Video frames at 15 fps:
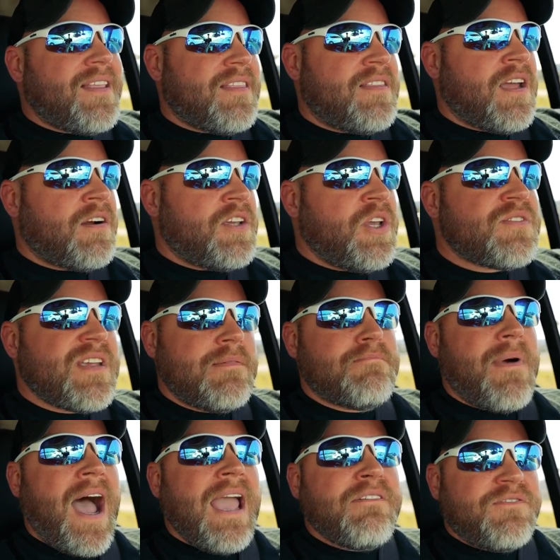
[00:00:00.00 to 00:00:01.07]
they're using
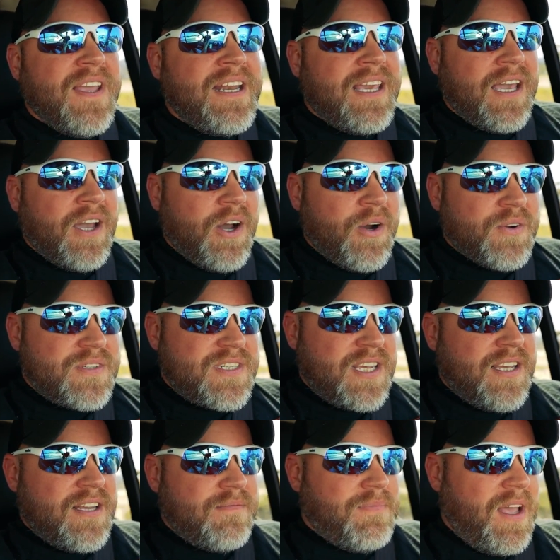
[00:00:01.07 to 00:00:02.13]
my video
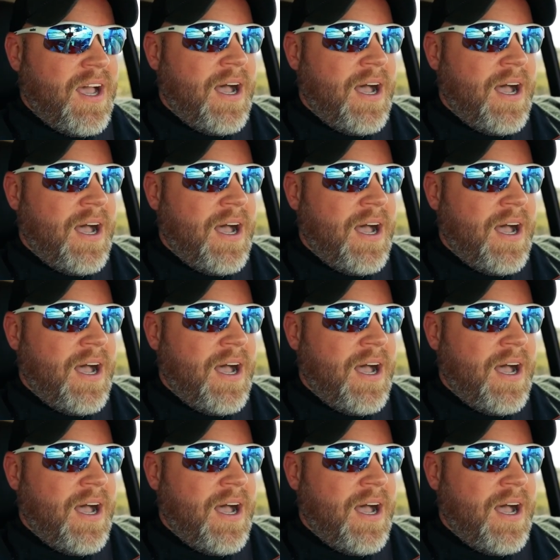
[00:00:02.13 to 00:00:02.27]
to